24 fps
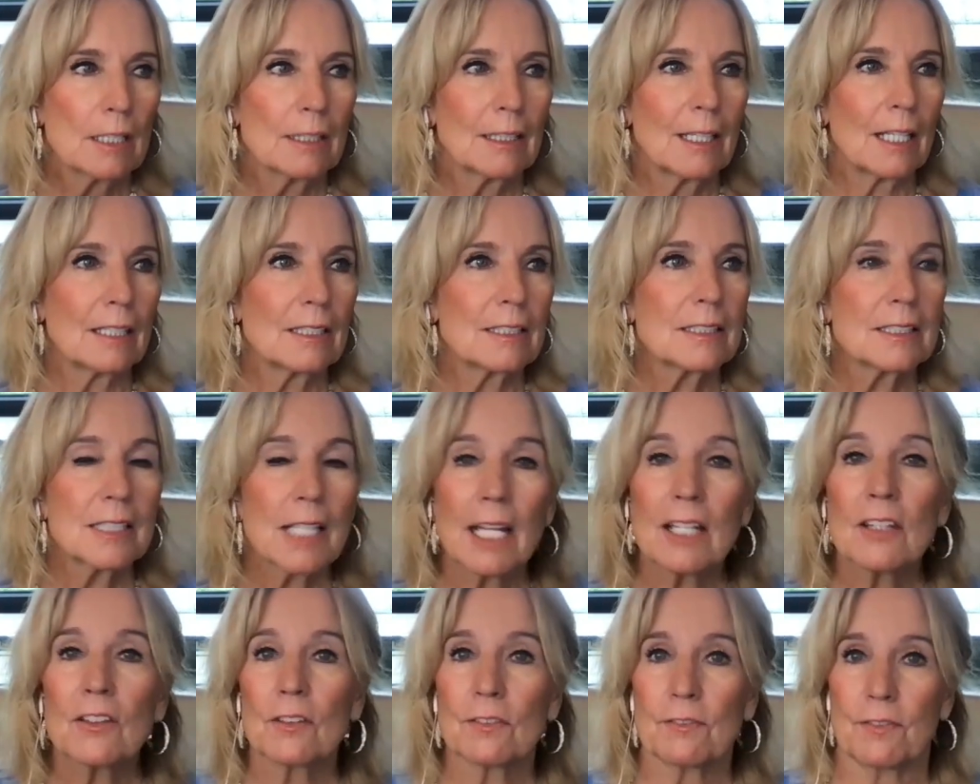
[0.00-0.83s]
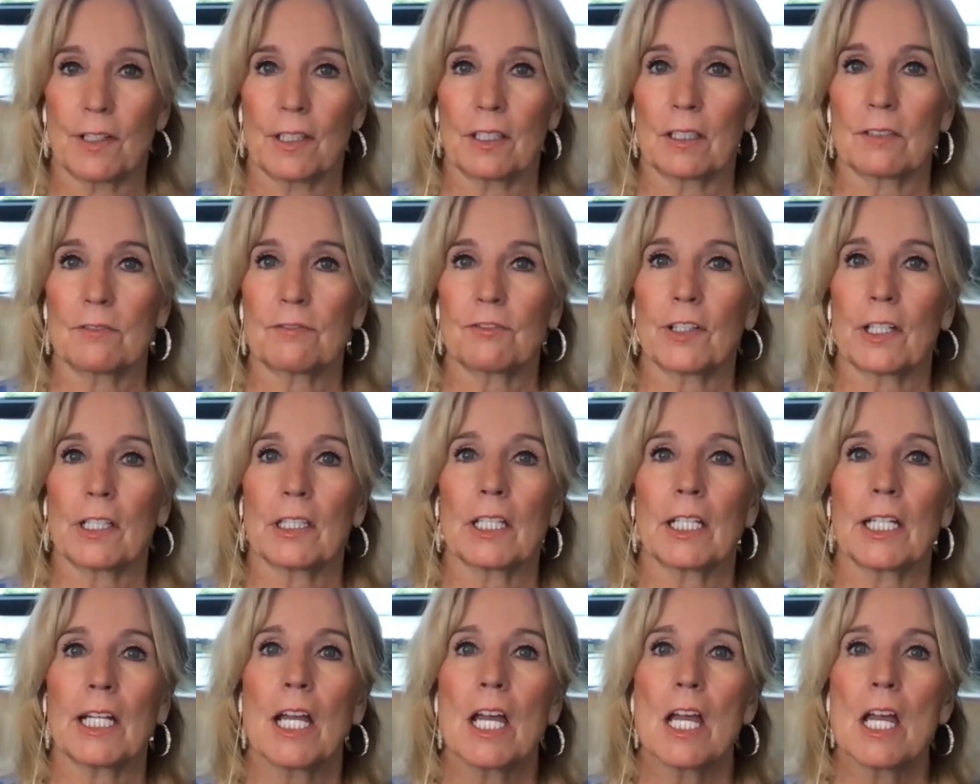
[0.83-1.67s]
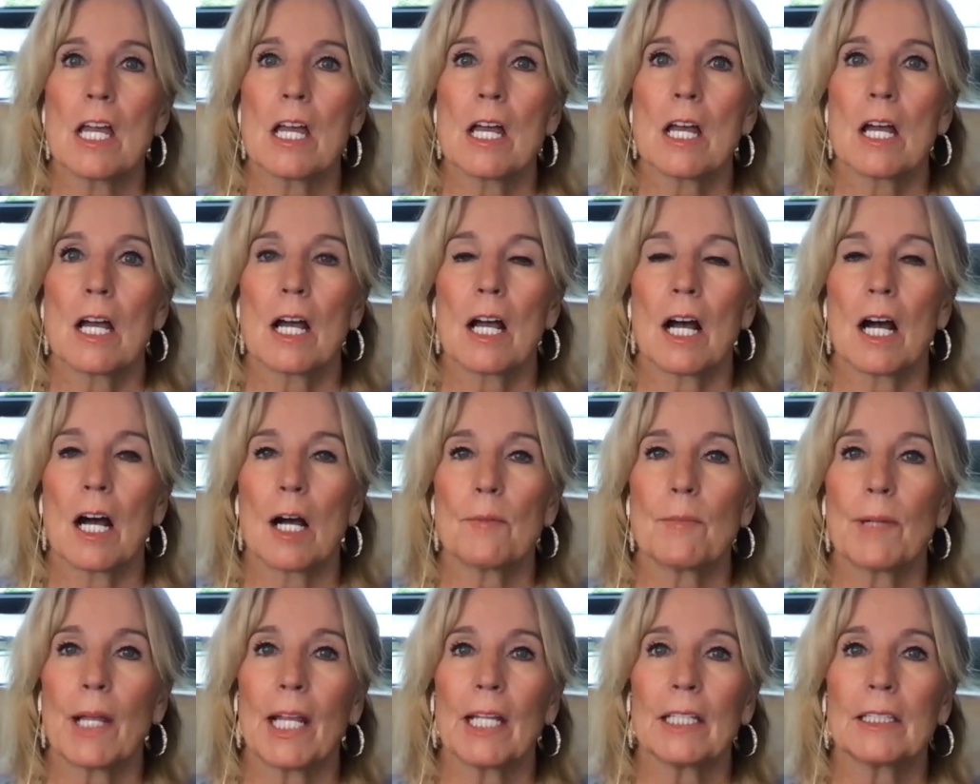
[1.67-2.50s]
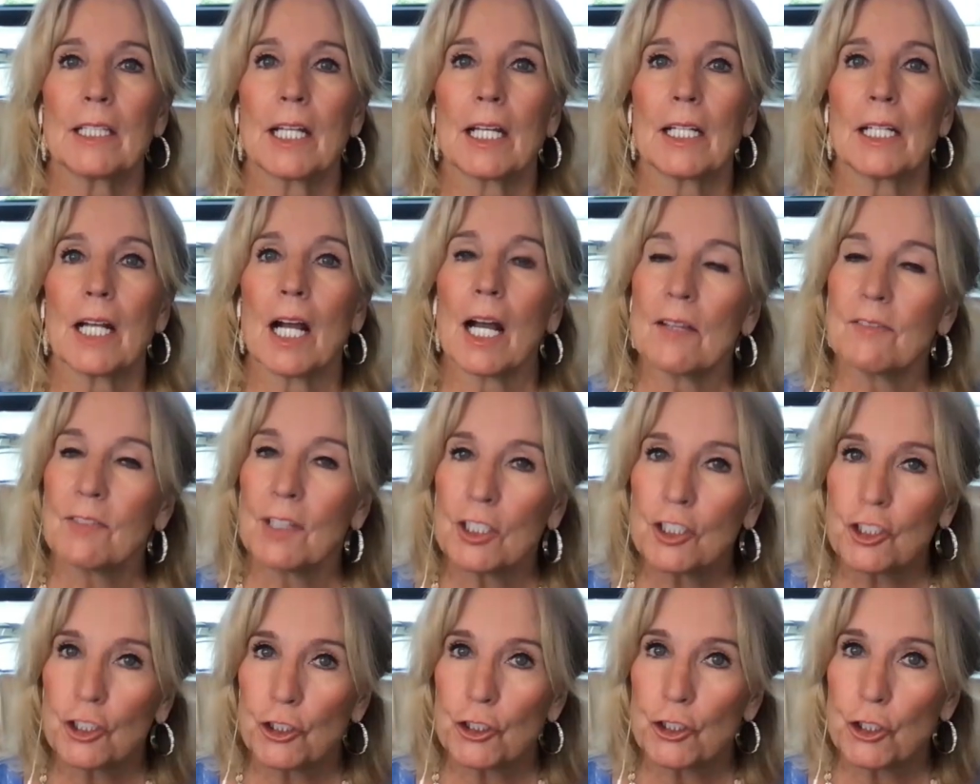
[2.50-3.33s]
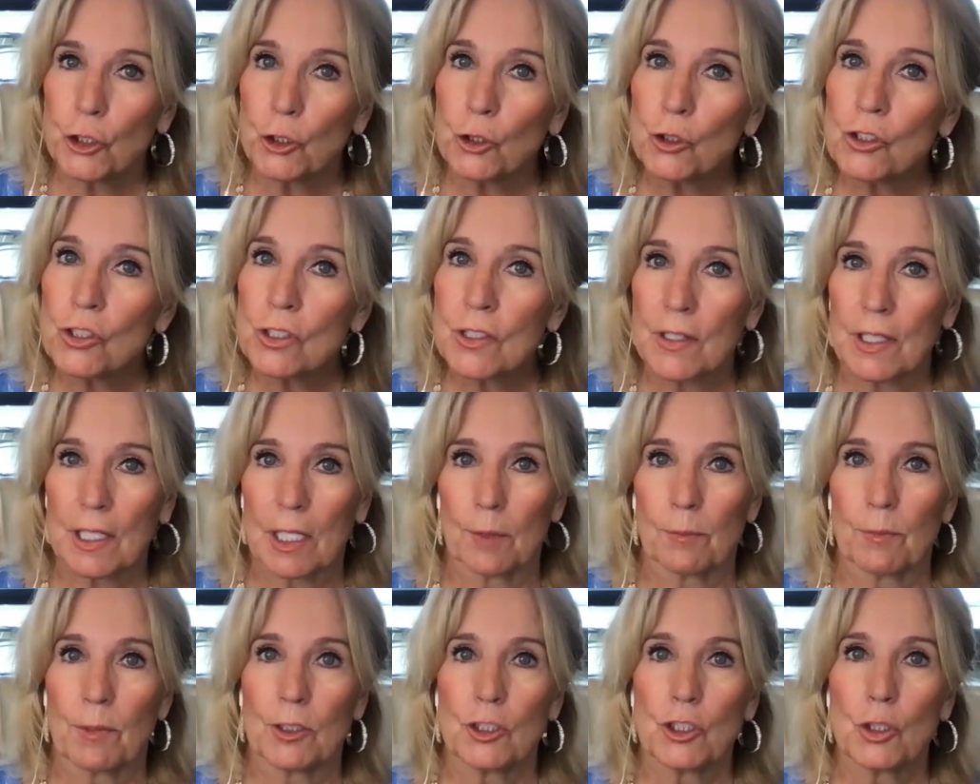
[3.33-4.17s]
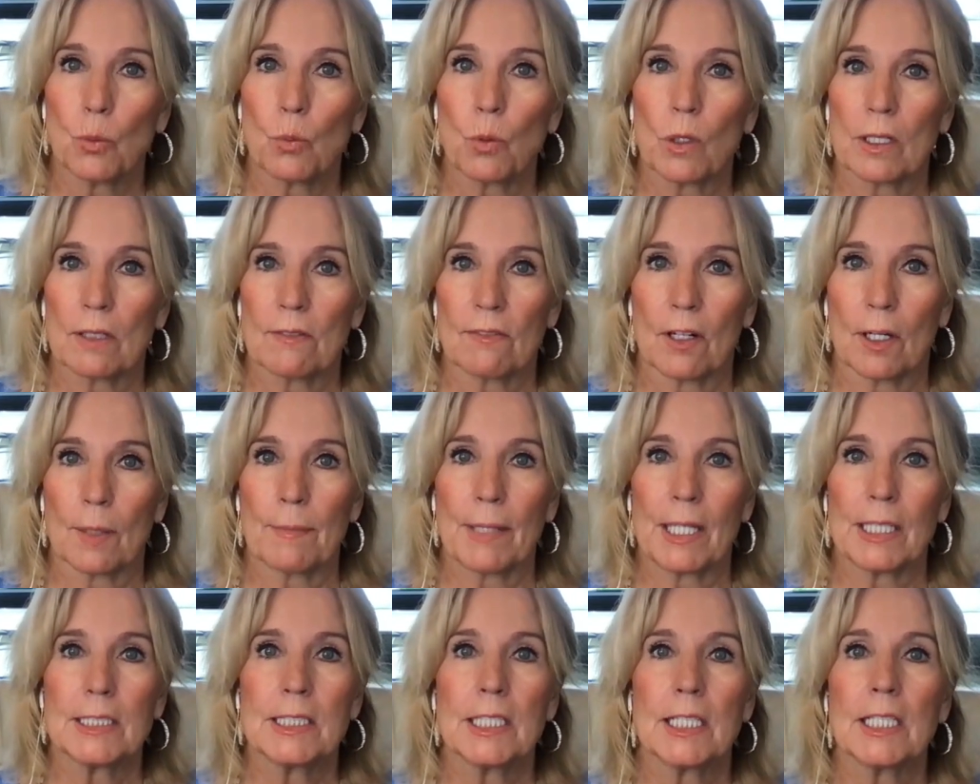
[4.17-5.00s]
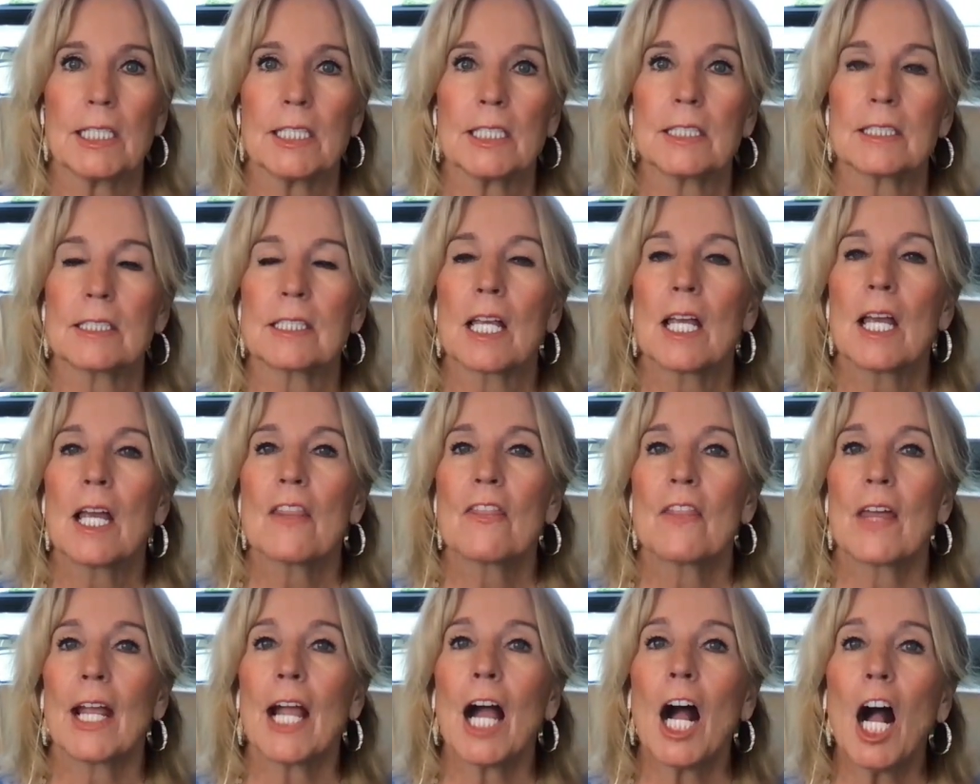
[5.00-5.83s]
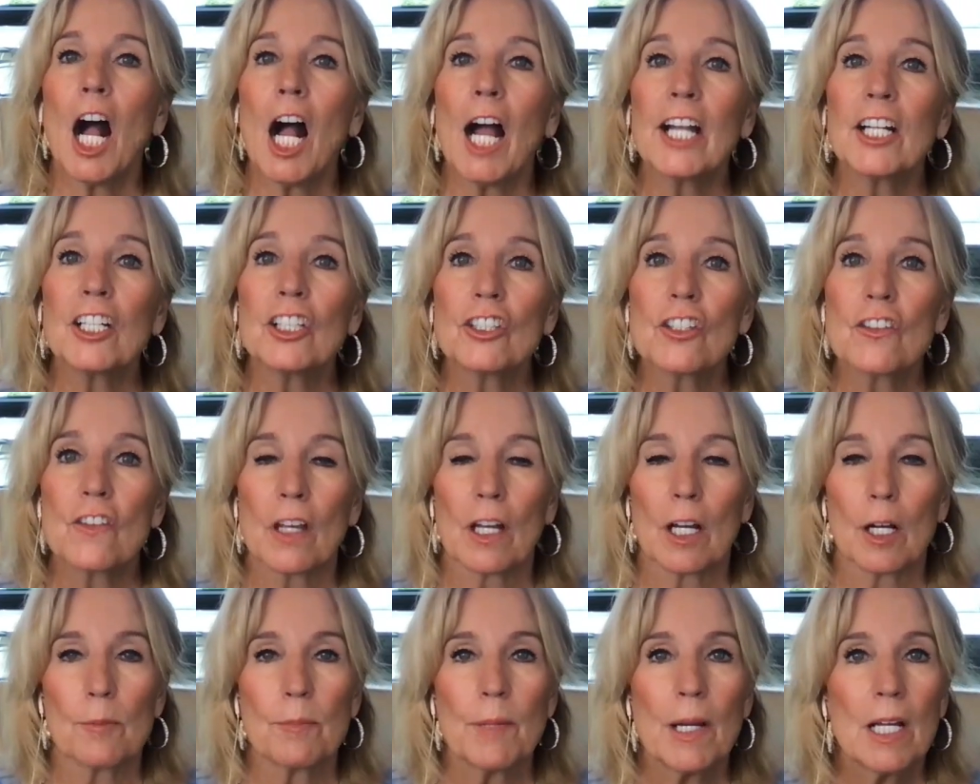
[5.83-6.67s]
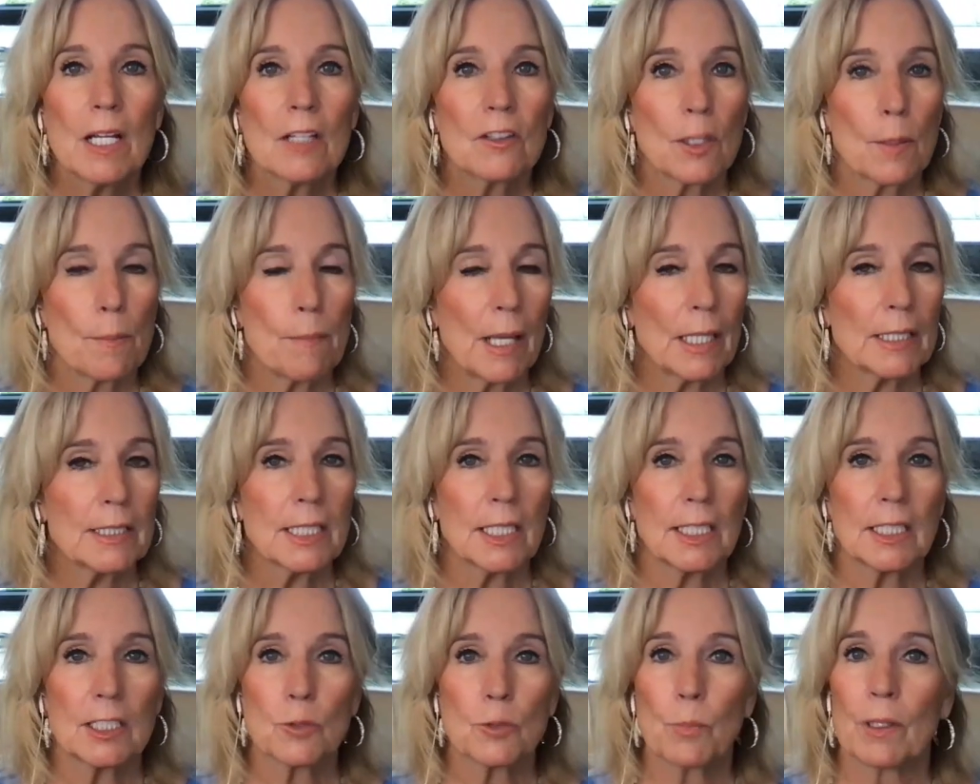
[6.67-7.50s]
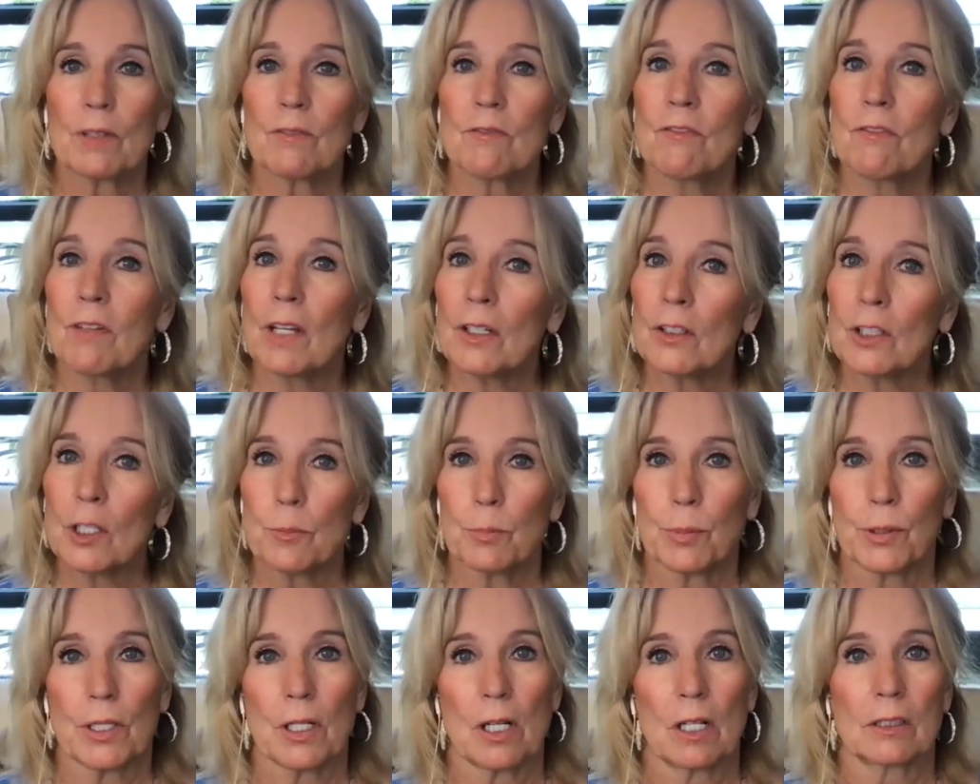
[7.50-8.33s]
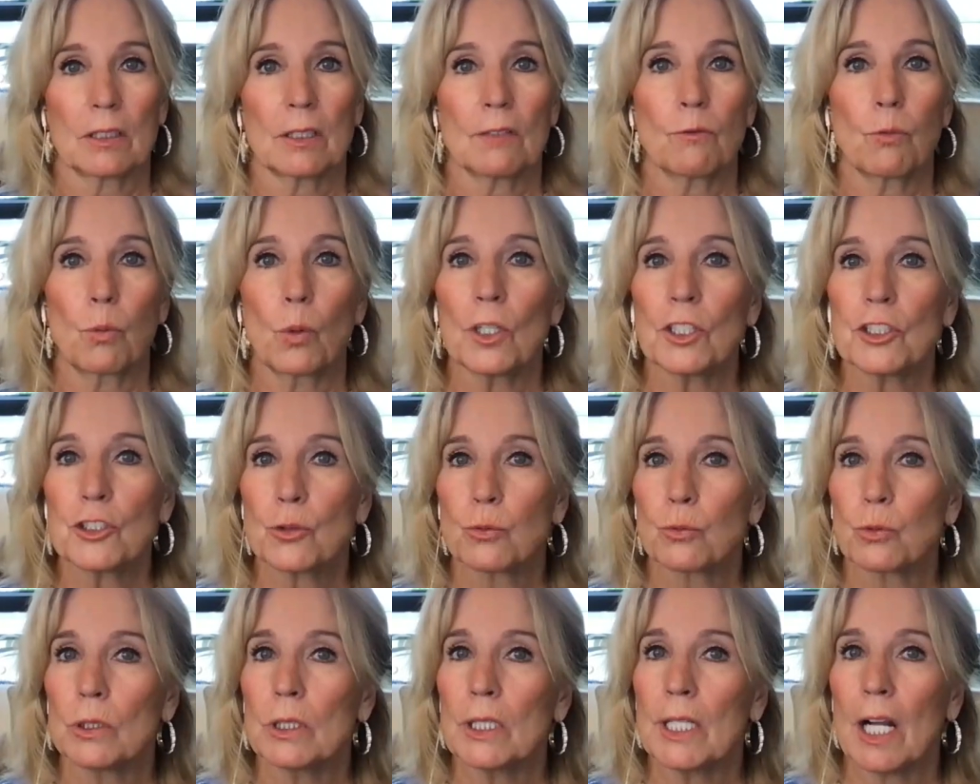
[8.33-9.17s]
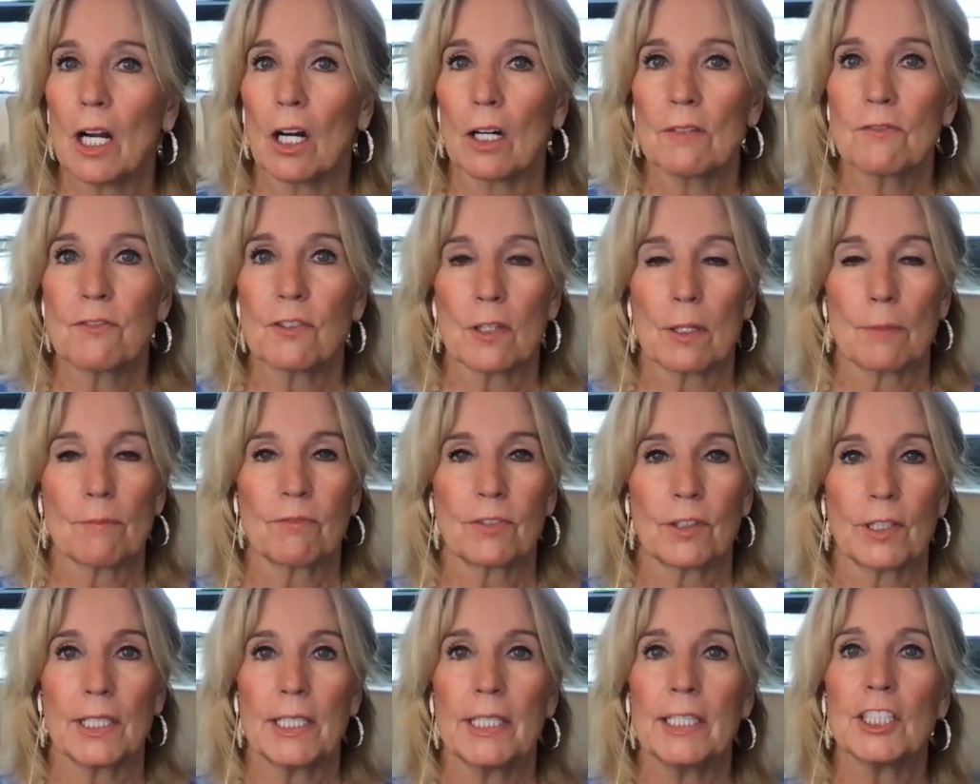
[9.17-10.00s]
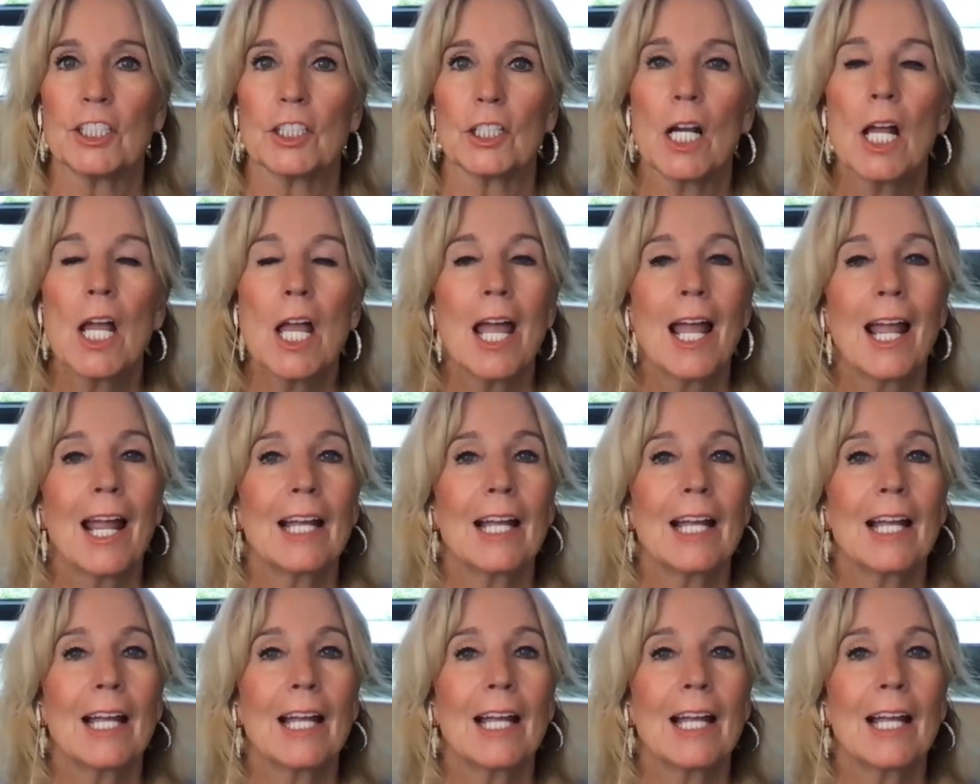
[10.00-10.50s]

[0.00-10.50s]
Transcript: They say they're felon friendly. And then I've introduced them to one of our mentees. They hire them. The mentee has been very productive, worked really hard for them for a year.